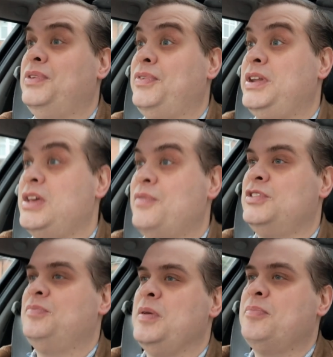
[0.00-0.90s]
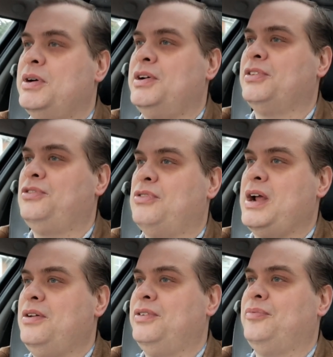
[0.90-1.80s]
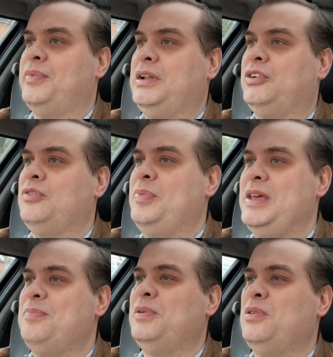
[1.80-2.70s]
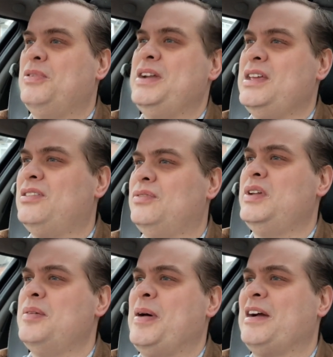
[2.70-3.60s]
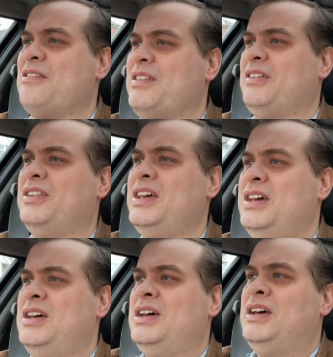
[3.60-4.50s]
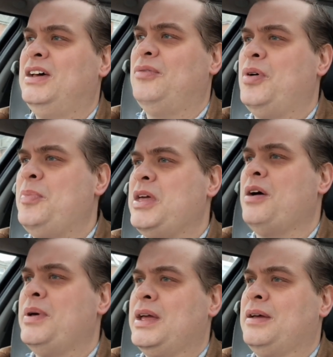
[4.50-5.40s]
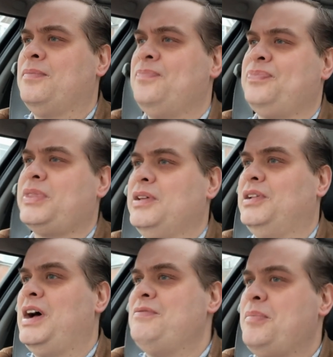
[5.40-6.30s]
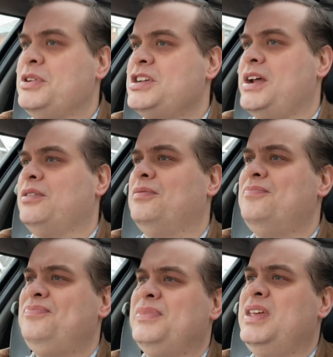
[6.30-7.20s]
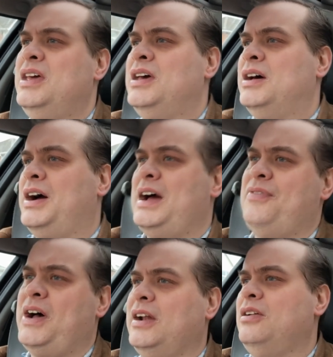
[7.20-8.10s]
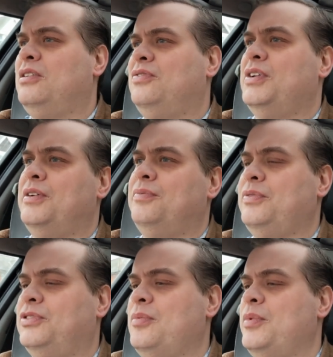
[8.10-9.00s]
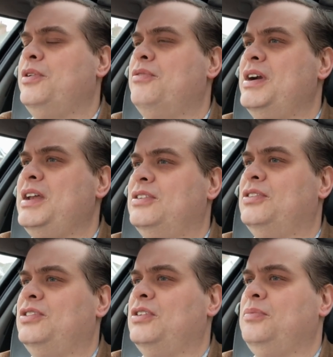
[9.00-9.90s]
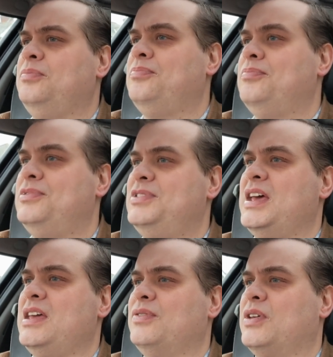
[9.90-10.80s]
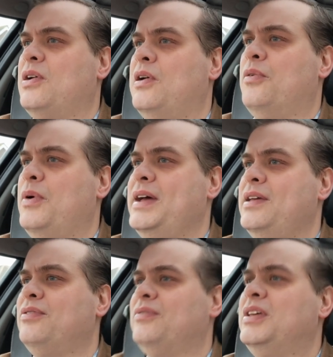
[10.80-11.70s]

the video, which has been passed around a lot of people already, sort of in the background, will be going live on the channel. I have had an offer for someone already just to take the car away